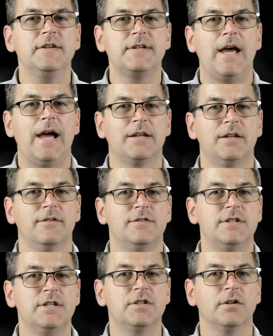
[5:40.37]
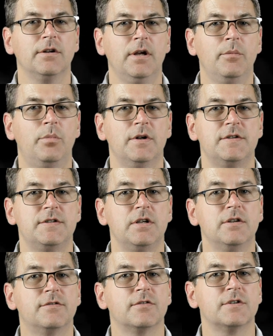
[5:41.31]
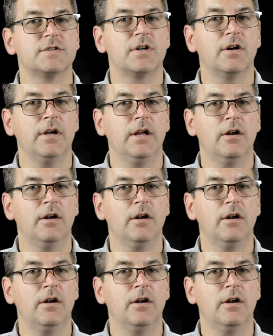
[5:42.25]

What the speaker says: is active, digital inputs used for start